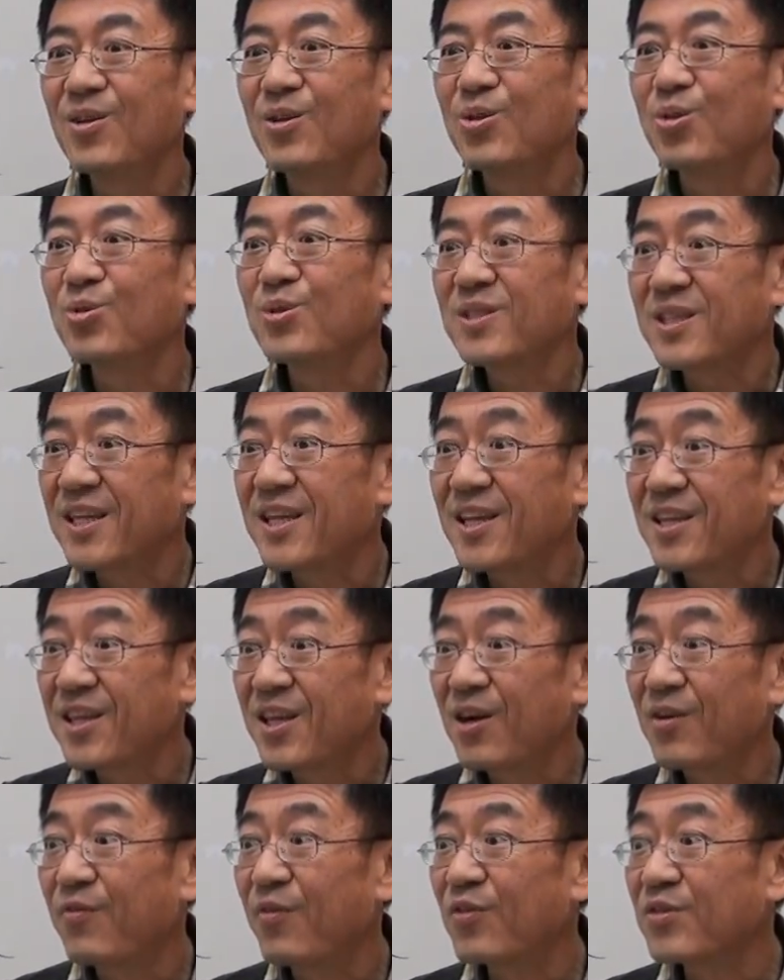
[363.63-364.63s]
Don't sit in
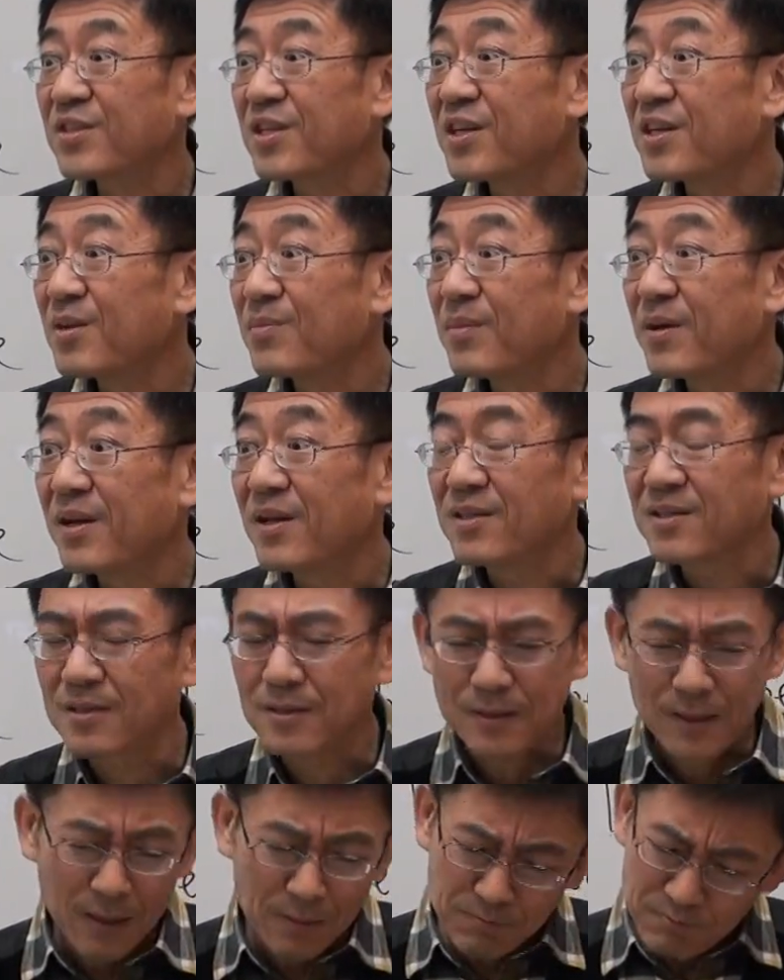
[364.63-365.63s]
there for 30
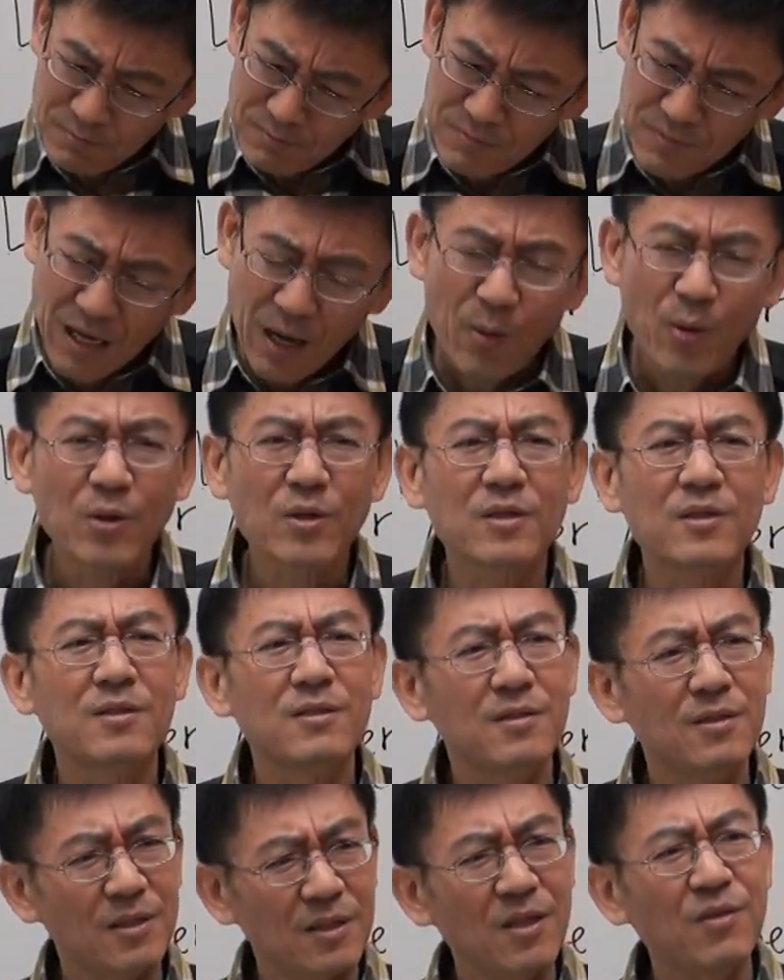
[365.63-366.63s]
minutes and say, I want to
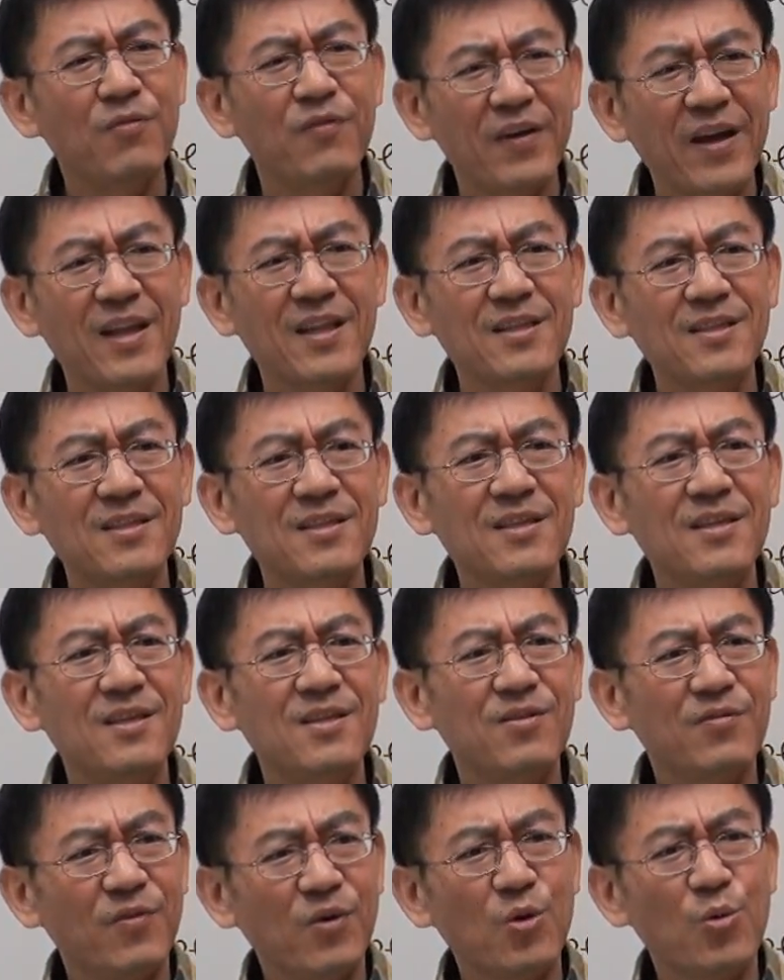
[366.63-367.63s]
defend
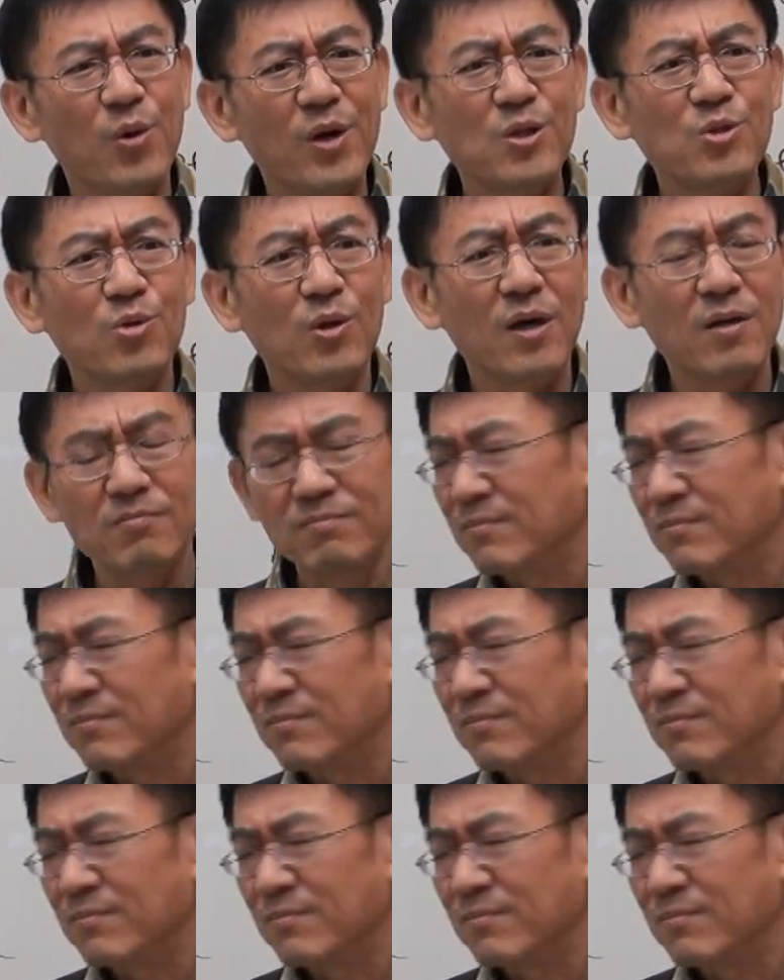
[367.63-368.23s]
for the restaurant.